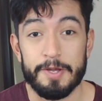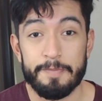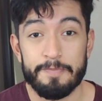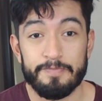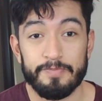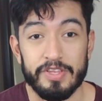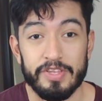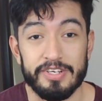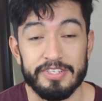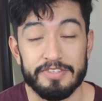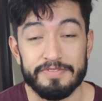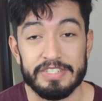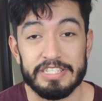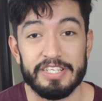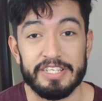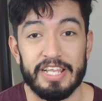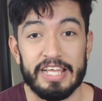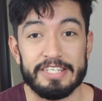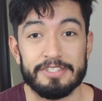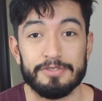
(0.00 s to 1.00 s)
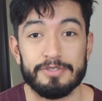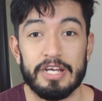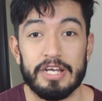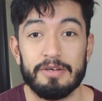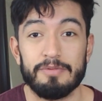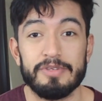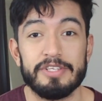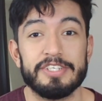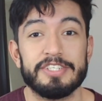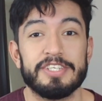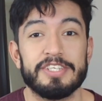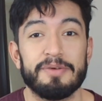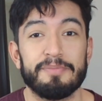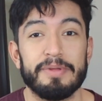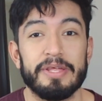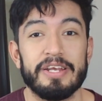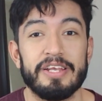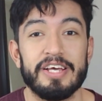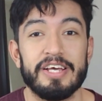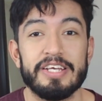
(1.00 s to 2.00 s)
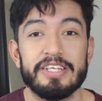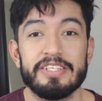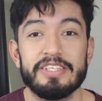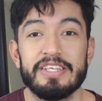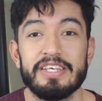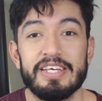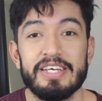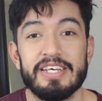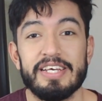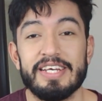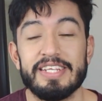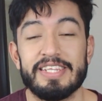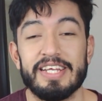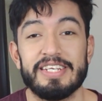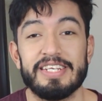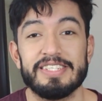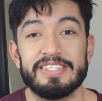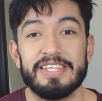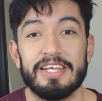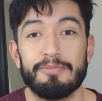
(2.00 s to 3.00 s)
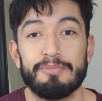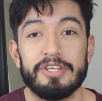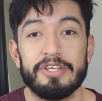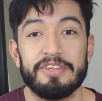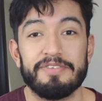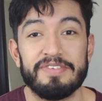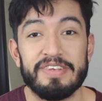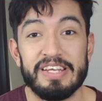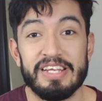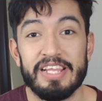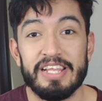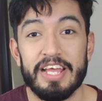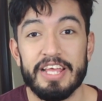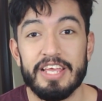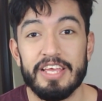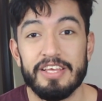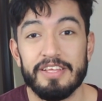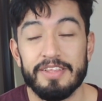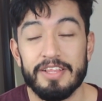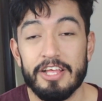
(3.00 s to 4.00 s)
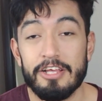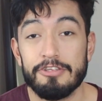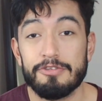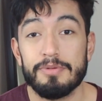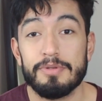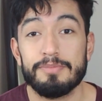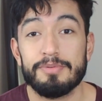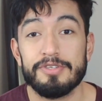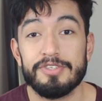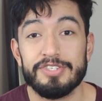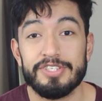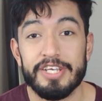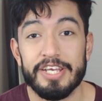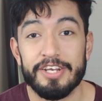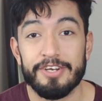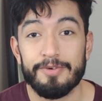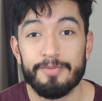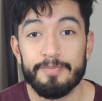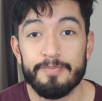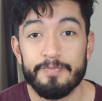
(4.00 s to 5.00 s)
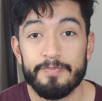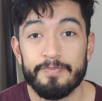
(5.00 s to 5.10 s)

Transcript: Don't forget to like, subscribe, it really does help me out a lot. Hit that dislike button if you didn't like it, helps me improve the channel.